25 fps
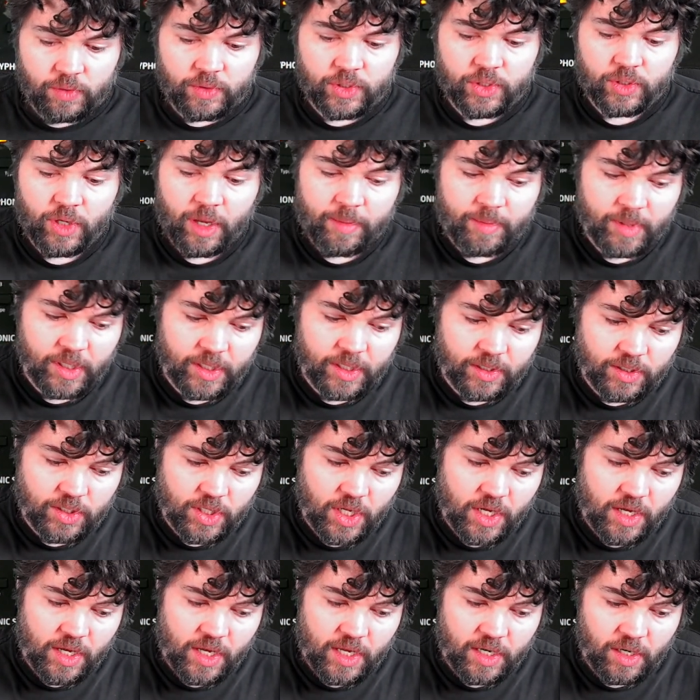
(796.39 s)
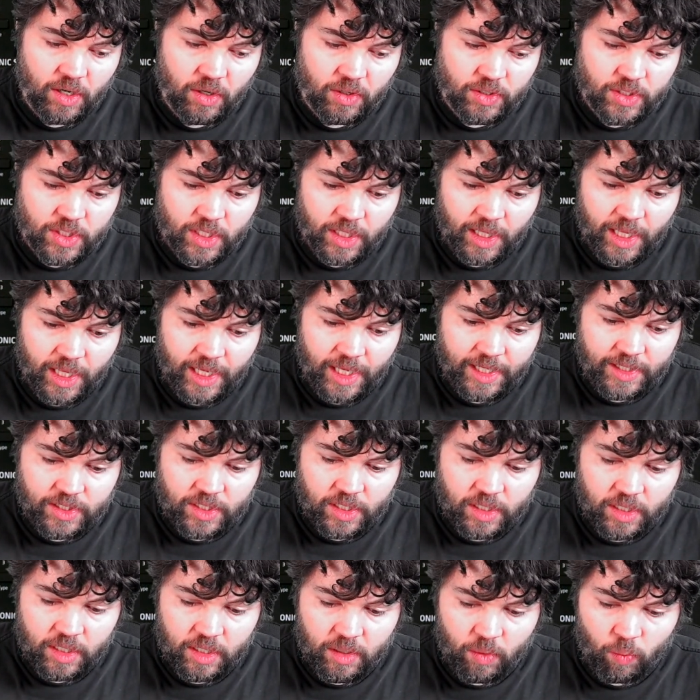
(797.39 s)
So I'm going to turn
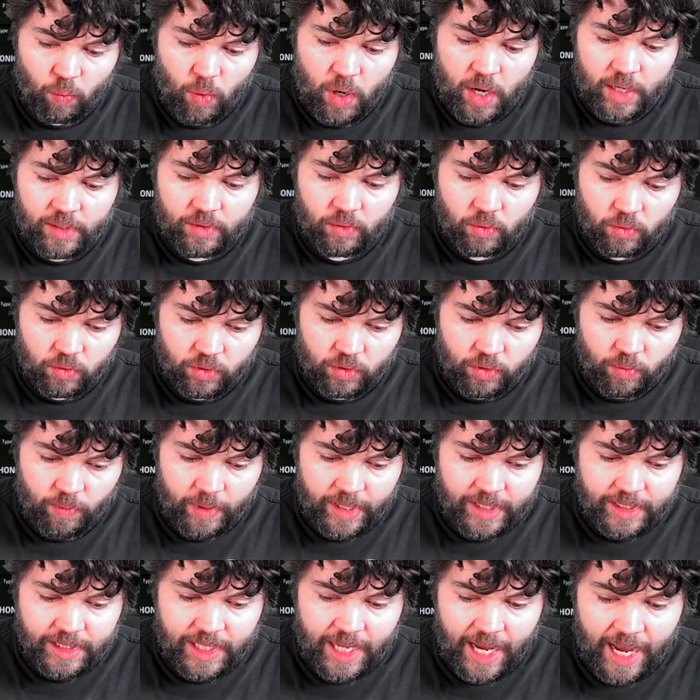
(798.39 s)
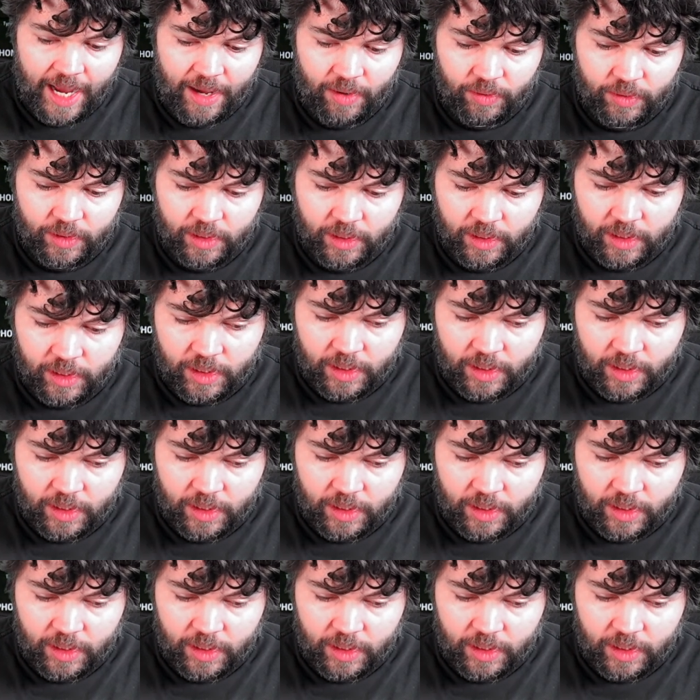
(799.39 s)
oscillator 1 all the way down.